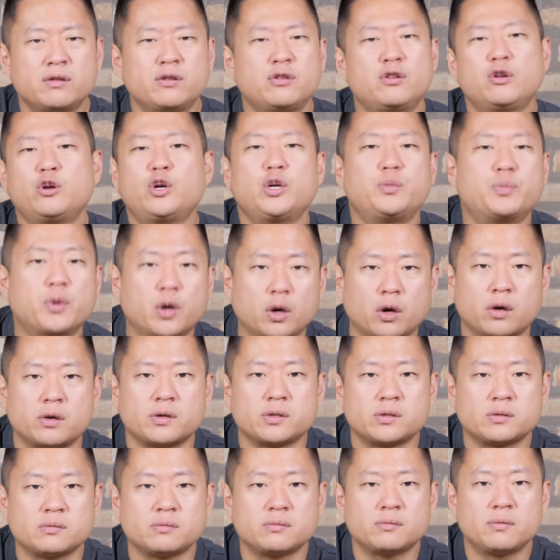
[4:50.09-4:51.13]
they're good
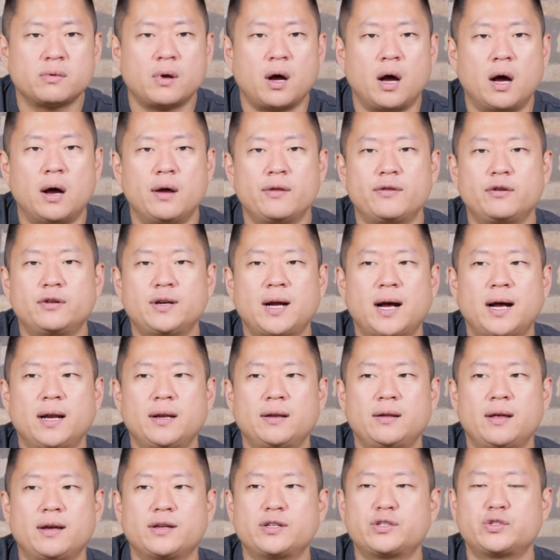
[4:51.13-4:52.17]
burgers. Uh, they're
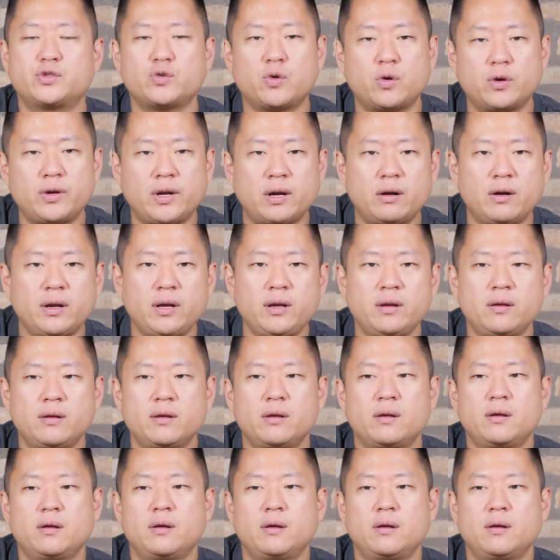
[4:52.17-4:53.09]
not extraordinary.